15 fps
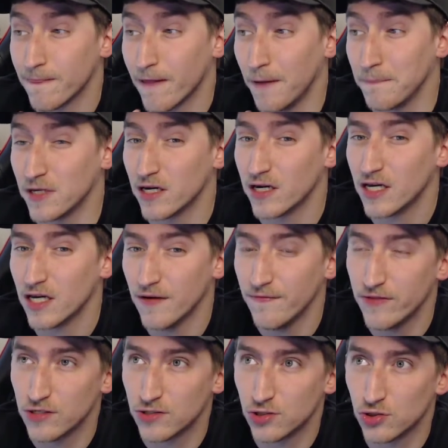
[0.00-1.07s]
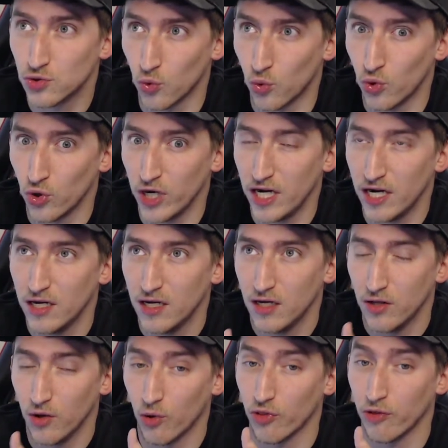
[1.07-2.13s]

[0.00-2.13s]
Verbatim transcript: I'm going to give the story or